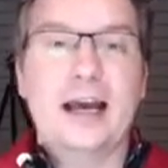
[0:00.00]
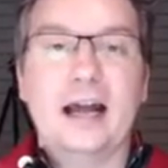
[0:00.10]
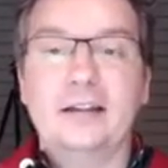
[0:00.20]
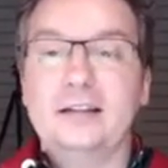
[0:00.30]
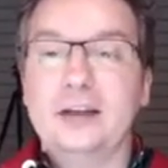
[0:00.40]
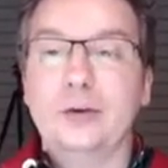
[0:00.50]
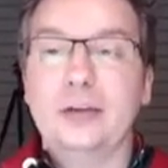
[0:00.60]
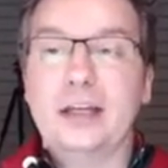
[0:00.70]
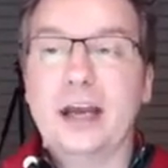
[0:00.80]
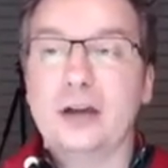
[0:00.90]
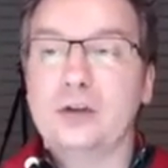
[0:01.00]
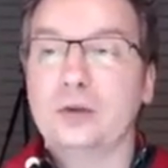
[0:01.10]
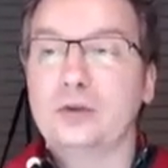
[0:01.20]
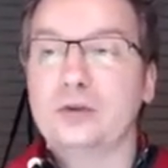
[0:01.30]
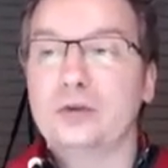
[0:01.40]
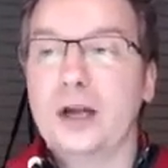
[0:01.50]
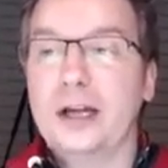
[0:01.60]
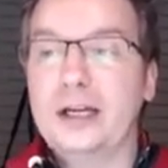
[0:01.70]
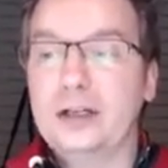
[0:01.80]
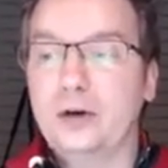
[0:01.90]
until the actual
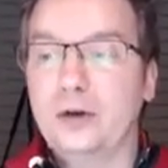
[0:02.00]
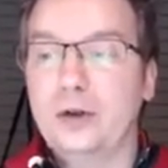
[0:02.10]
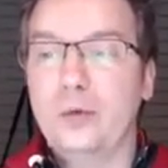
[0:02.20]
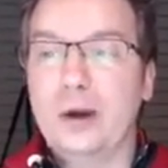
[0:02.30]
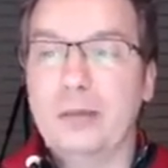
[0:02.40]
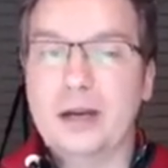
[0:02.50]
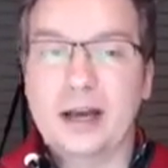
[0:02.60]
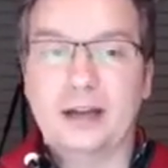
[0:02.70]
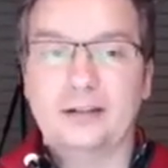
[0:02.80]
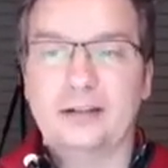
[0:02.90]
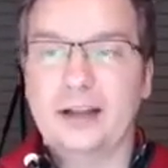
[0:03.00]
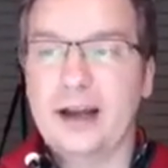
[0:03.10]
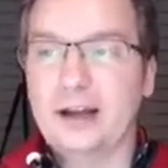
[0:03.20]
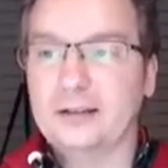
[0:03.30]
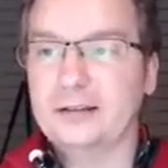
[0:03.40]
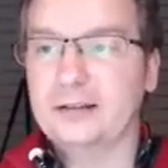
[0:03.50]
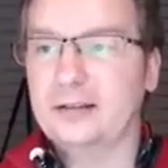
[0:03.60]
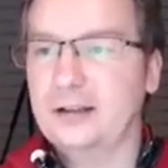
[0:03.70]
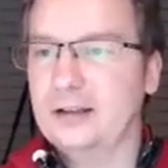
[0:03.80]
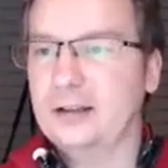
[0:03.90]
training or the webinar starts.